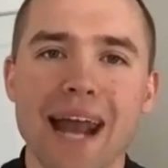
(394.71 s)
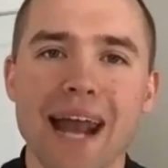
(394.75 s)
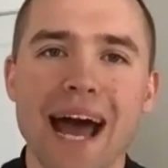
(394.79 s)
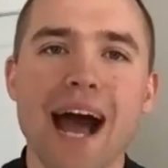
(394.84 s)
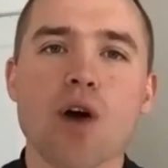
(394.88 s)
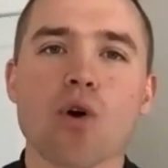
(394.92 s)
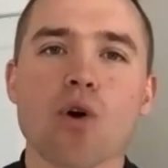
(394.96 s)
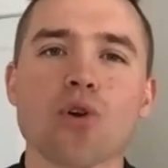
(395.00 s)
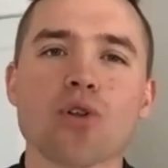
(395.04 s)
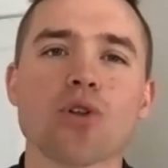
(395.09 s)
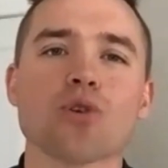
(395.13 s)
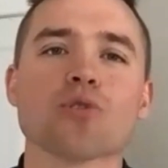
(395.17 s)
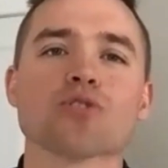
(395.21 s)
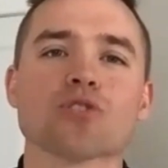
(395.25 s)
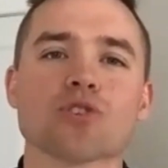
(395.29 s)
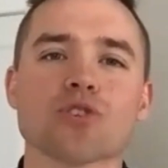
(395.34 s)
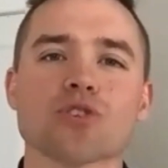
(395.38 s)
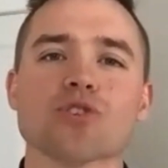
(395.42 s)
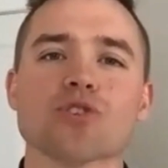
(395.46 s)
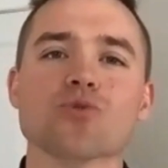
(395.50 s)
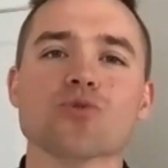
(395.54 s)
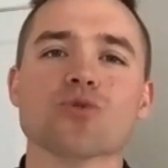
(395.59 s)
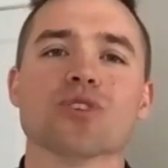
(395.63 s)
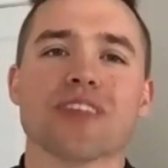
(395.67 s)
How close are
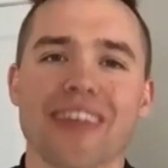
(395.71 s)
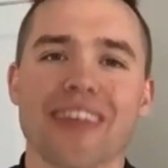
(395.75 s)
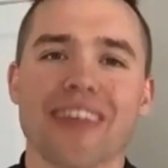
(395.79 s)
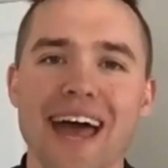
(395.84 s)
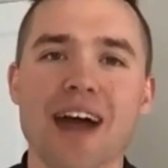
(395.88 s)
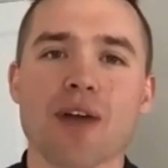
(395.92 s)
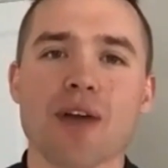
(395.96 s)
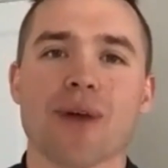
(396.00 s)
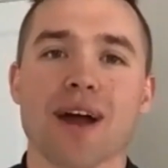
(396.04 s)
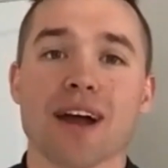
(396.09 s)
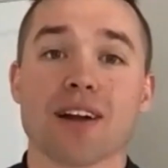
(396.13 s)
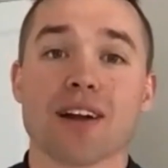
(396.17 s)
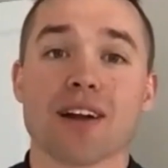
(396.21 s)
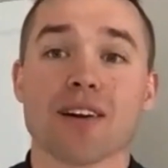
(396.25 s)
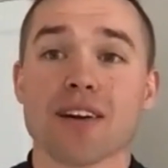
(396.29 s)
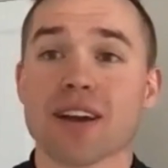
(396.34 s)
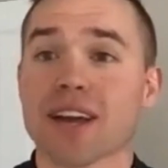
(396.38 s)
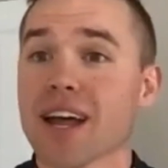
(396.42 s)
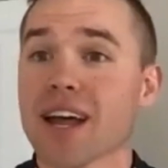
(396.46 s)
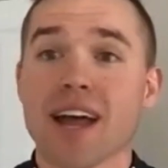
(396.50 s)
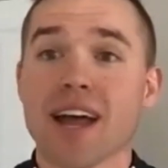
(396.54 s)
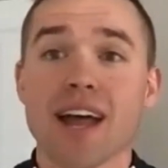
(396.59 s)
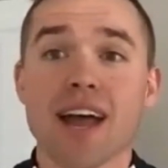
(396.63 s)
you to that record?"